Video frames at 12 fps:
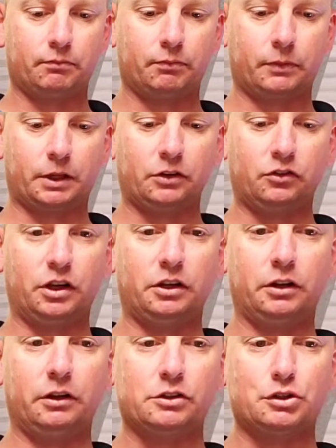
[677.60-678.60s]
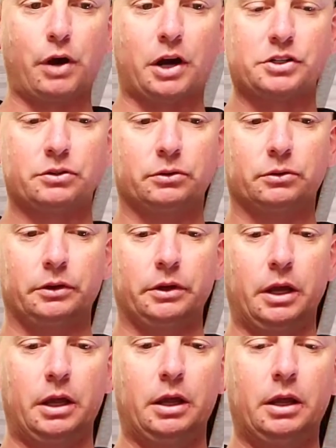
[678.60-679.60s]
continue the instructional
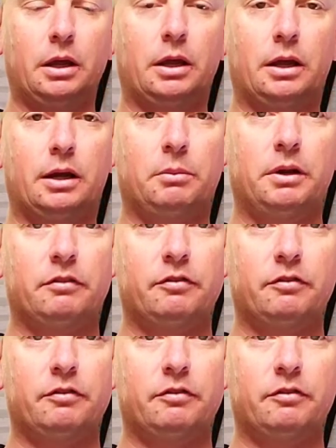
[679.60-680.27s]
and a bit of